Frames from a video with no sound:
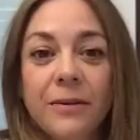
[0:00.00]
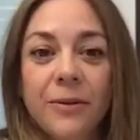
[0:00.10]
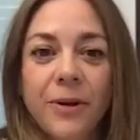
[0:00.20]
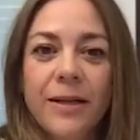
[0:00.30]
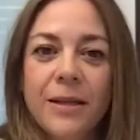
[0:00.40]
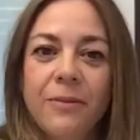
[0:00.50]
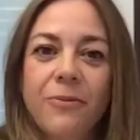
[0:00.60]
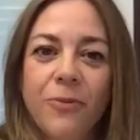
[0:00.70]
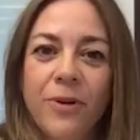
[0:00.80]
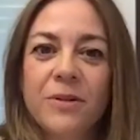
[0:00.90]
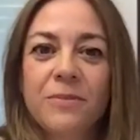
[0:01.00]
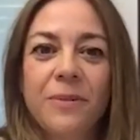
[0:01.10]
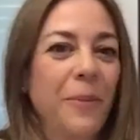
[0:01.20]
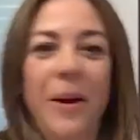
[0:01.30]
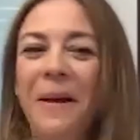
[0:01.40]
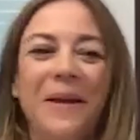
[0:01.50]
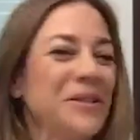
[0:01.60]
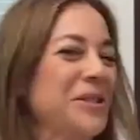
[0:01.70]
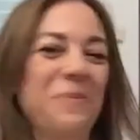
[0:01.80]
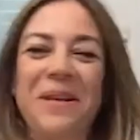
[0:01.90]
Okay, if we,
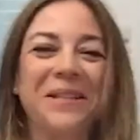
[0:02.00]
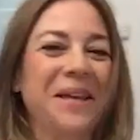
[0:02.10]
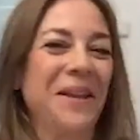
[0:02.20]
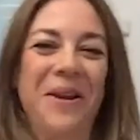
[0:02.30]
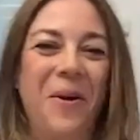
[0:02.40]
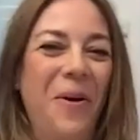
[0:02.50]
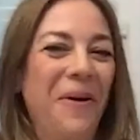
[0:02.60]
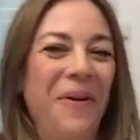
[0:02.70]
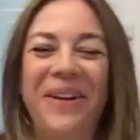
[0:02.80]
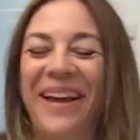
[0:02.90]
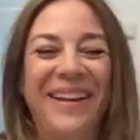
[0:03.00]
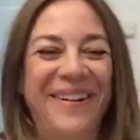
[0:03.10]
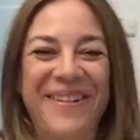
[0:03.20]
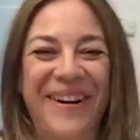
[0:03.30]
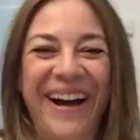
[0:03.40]
Yasmina is saying no, okay, no.